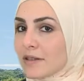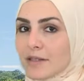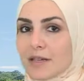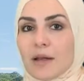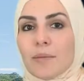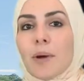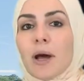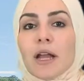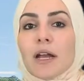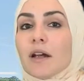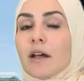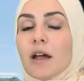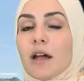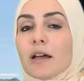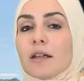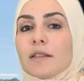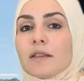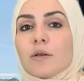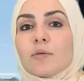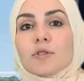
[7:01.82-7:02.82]
the same
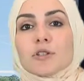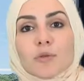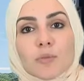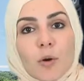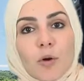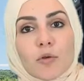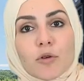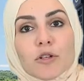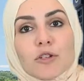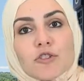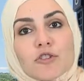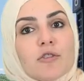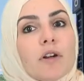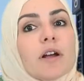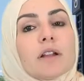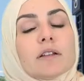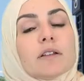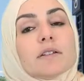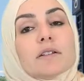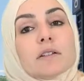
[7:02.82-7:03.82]
harakat that were spoken
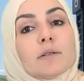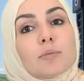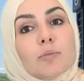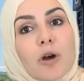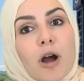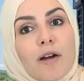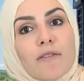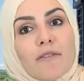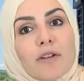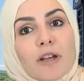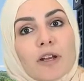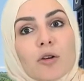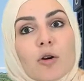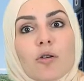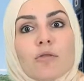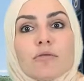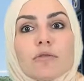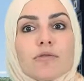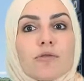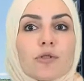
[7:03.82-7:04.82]
directly to the Prophet
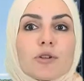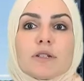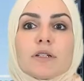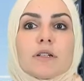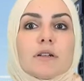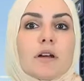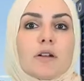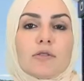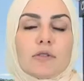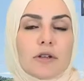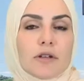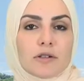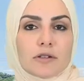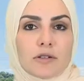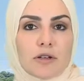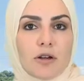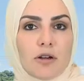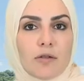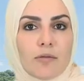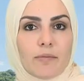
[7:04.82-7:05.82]
over 1400 years
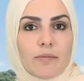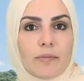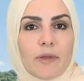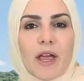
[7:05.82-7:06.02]
ago.